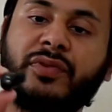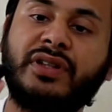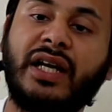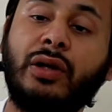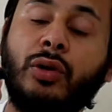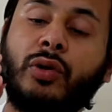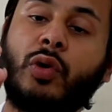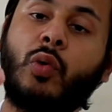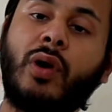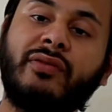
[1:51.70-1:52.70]
They look
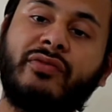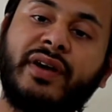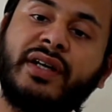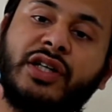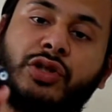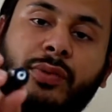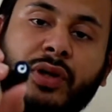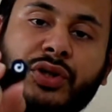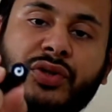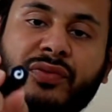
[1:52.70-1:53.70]
quite funky, to be
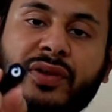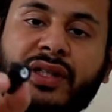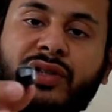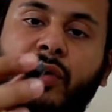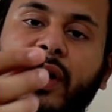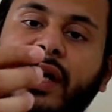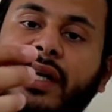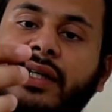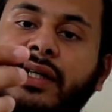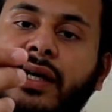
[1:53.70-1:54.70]
honest with you. It's got
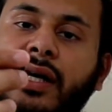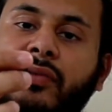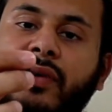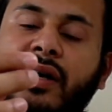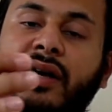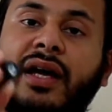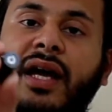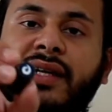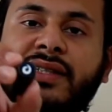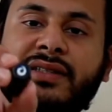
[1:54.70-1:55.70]
a kind of like a
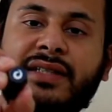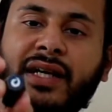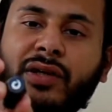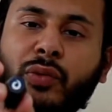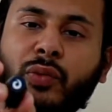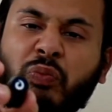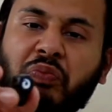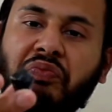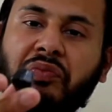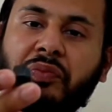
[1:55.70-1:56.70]
hexagonal
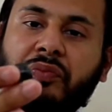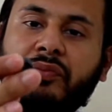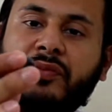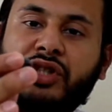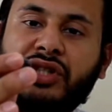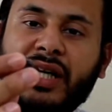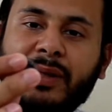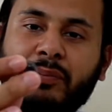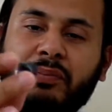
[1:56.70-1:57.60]
shape.